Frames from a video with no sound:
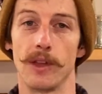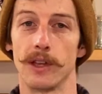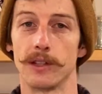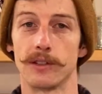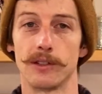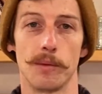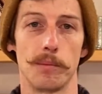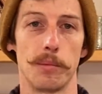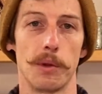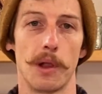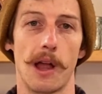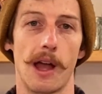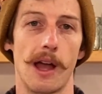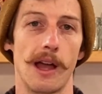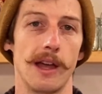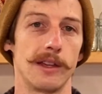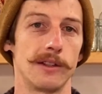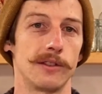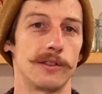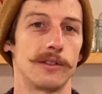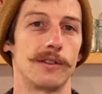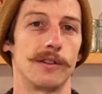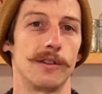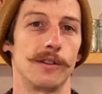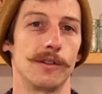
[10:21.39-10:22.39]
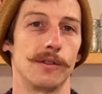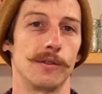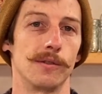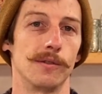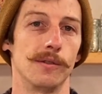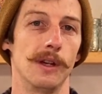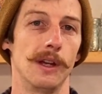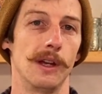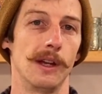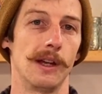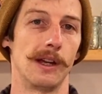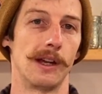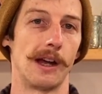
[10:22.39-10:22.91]
This applies to
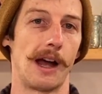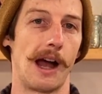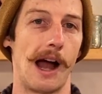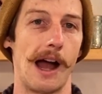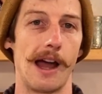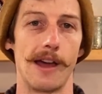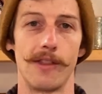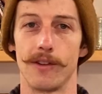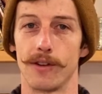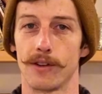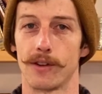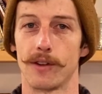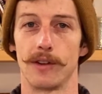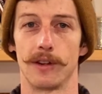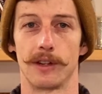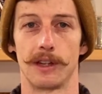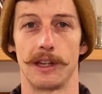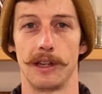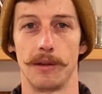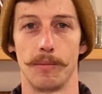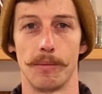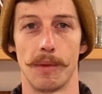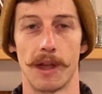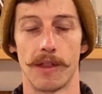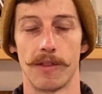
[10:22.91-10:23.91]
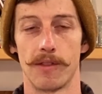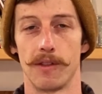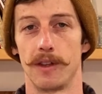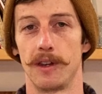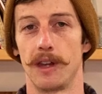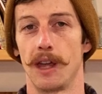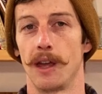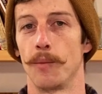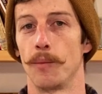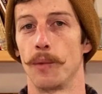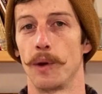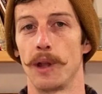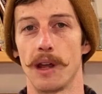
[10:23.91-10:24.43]
either cooking
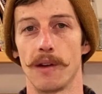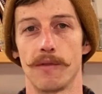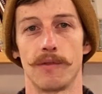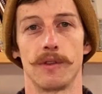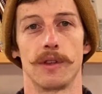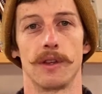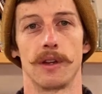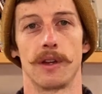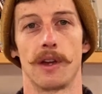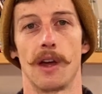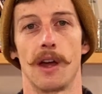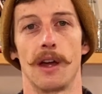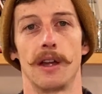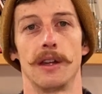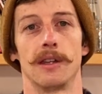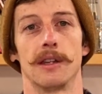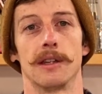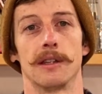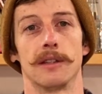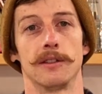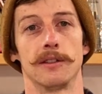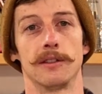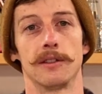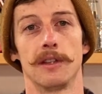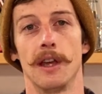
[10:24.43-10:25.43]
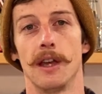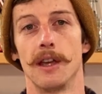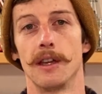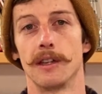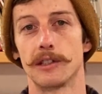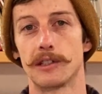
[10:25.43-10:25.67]
method and whatever the cut is.